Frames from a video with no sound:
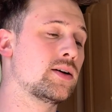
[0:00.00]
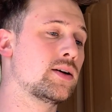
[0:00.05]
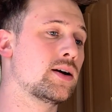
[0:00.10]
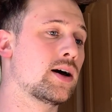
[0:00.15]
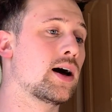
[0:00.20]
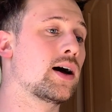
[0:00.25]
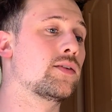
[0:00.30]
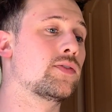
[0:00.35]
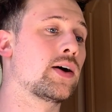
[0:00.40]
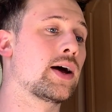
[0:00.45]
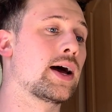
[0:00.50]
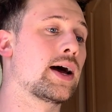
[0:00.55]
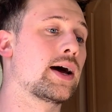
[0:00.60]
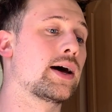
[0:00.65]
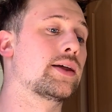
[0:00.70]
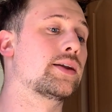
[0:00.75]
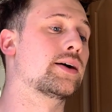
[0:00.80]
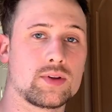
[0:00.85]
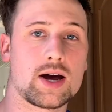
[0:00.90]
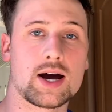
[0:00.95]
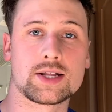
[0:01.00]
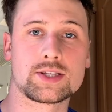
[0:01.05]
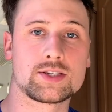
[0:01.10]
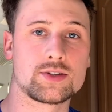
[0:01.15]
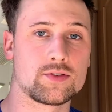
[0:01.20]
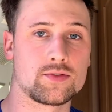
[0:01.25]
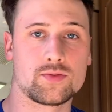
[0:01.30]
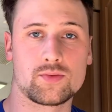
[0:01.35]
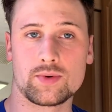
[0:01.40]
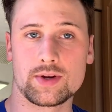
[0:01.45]
I've had lots
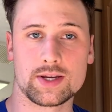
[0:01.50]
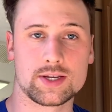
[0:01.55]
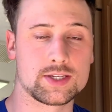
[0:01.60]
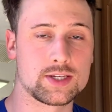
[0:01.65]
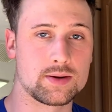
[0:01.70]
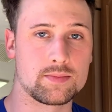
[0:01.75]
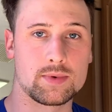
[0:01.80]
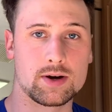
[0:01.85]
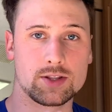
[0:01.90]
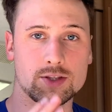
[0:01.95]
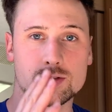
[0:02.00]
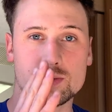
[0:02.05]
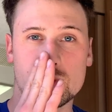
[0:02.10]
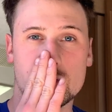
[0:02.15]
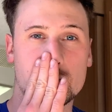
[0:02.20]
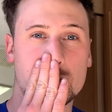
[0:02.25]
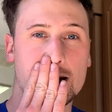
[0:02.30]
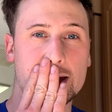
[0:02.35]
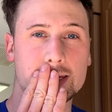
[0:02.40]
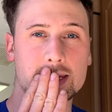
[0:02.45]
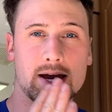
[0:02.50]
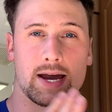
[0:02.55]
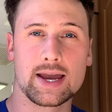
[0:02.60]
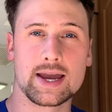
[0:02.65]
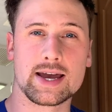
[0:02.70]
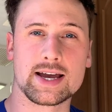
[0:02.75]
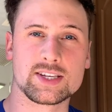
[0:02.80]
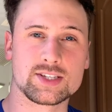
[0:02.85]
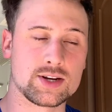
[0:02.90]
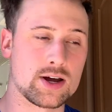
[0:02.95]
of weeks and months where my
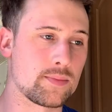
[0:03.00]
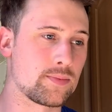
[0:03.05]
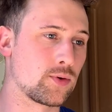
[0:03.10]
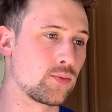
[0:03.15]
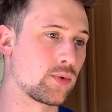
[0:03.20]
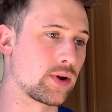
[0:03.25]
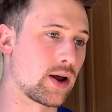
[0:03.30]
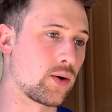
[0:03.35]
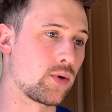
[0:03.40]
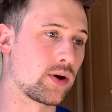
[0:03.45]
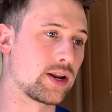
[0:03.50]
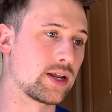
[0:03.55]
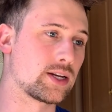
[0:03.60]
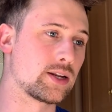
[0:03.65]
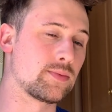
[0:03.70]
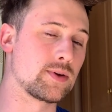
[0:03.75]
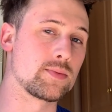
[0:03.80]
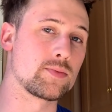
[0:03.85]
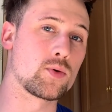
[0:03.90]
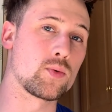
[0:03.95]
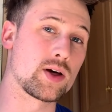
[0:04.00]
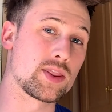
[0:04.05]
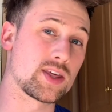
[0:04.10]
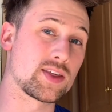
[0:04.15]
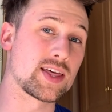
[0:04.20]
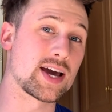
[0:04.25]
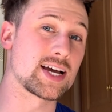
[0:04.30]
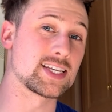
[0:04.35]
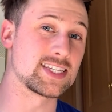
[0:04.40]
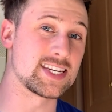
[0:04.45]
diet has not been what I want it to be. But one thing
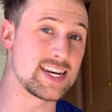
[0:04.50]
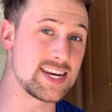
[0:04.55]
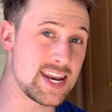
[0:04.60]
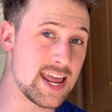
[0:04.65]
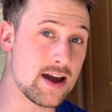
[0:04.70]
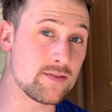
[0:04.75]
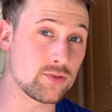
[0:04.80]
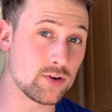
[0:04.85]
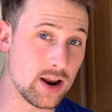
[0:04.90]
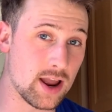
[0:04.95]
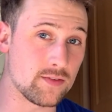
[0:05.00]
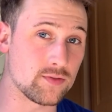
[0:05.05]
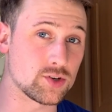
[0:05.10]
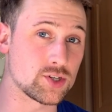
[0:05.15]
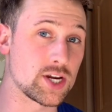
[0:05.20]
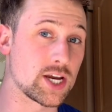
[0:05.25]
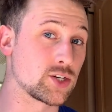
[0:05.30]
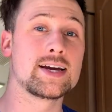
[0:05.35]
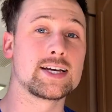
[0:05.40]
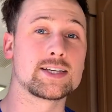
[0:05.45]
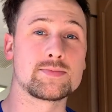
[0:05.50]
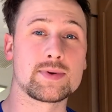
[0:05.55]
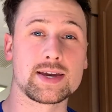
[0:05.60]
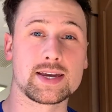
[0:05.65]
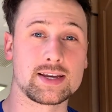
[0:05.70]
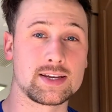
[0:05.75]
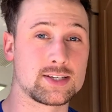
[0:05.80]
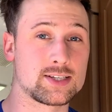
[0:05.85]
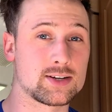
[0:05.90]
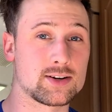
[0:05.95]
that has never, ever changed is
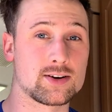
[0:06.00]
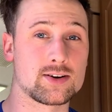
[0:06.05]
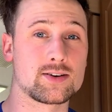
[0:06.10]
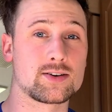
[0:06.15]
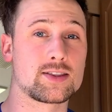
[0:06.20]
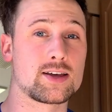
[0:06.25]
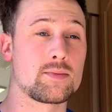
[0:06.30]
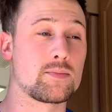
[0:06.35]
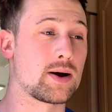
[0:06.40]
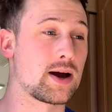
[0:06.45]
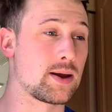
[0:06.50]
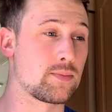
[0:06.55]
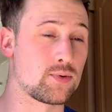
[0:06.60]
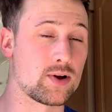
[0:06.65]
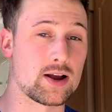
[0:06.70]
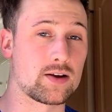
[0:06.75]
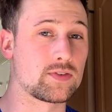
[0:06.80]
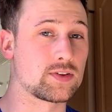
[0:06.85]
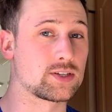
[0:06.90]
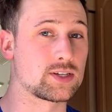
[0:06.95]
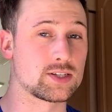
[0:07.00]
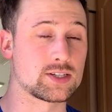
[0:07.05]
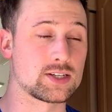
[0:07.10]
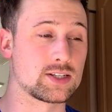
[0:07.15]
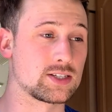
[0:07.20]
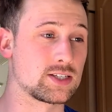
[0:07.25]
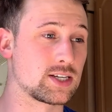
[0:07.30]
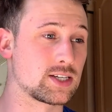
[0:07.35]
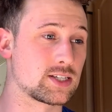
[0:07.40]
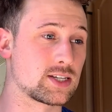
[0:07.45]
making sure that my breakfast is
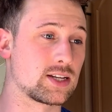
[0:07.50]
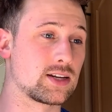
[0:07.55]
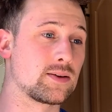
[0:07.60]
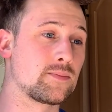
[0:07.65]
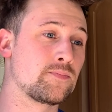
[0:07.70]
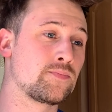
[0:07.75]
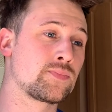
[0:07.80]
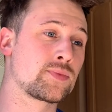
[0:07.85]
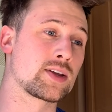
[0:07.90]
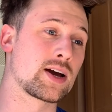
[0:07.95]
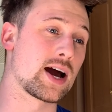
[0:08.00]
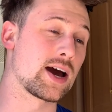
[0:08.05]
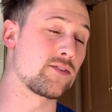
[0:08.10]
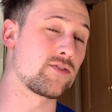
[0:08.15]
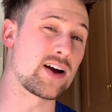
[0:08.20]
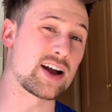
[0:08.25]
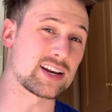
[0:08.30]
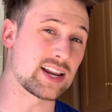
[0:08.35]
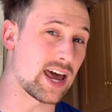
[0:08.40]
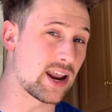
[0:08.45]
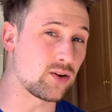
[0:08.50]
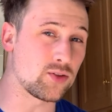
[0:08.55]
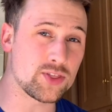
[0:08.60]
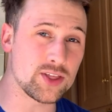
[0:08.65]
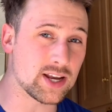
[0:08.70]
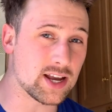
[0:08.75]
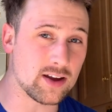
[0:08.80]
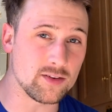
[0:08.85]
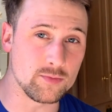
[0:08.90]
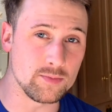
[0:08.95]
consistent. In fact, I don't
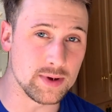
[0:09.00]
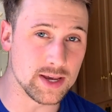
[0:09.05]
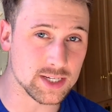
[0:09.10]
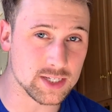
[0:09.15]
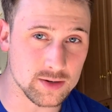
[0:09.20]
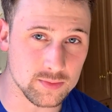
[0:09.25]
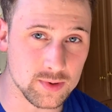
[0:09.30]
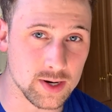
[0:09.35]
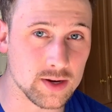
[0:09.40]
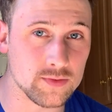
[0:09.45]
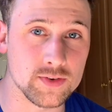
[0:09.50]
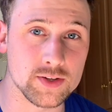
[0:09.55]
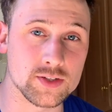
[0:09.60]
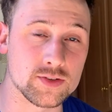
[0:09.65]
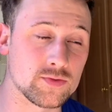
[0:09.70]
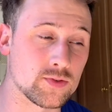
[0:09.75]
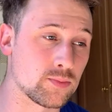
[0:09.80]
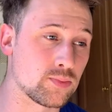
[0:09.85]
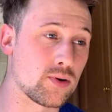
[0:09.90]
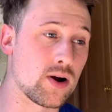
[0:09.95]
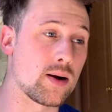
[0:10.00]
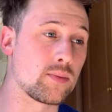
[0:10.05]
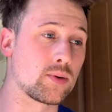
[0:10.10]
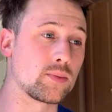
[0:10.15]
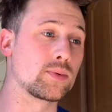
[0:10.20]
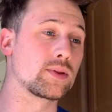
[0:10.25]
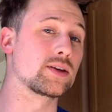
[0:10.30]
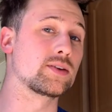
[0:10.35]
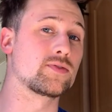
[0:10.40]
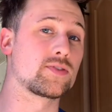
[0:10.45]
think I've missed a breakfast for
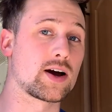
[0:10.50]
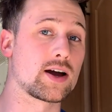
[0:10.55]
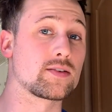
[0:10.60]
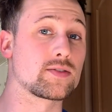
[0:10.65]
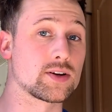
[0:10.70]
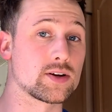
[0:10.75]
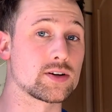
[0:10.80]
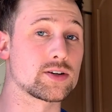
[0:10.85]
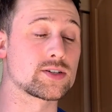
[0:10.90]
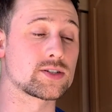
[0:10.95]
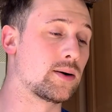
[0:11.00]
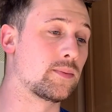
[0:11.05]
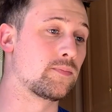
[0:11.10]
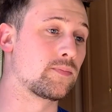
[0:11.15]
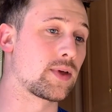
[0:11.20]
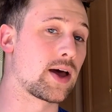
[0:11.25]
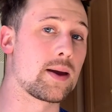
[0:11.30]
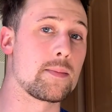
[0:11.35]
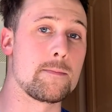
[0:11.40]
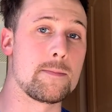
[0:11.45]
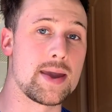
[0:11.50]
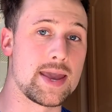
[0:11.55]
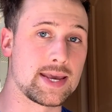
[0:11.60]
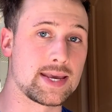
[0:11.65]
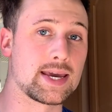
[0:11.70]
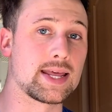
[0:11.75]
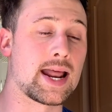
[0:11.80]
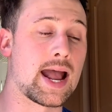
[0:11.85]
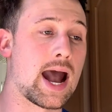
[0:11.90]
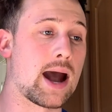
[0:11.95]
probably 5 years. I make
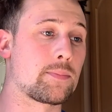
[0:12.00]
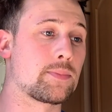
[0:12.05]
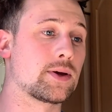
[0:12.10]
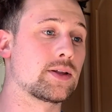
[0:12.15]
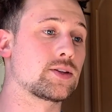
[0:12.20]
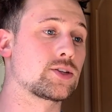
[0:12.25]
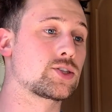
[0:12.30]
it happen.